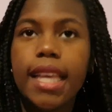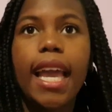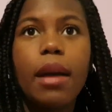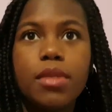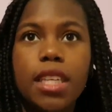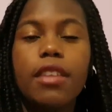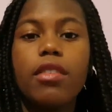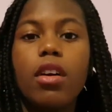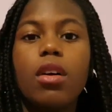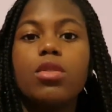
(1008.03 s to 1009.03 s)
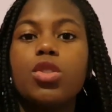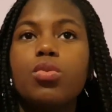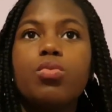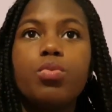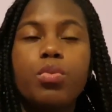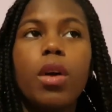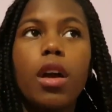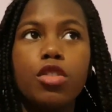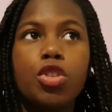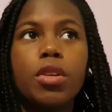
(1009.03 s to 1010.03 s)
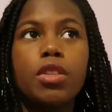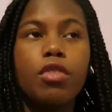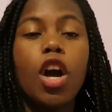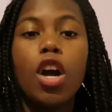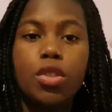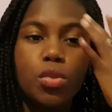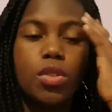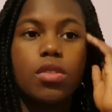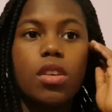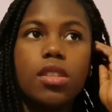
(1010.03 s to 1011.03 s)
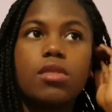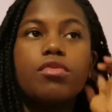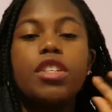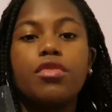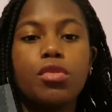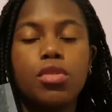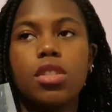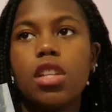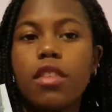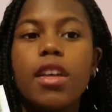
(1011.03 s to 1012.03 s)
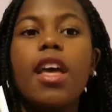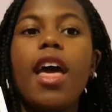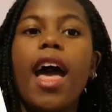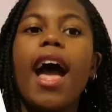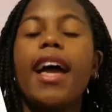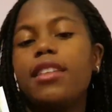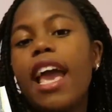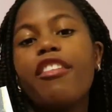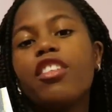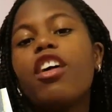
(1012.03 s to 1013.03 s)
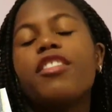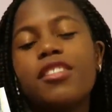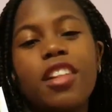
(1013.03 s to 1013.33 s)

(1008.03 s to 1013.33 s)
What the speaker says: in the cab together during the rehearsals and read-throughs and stuff. And Erica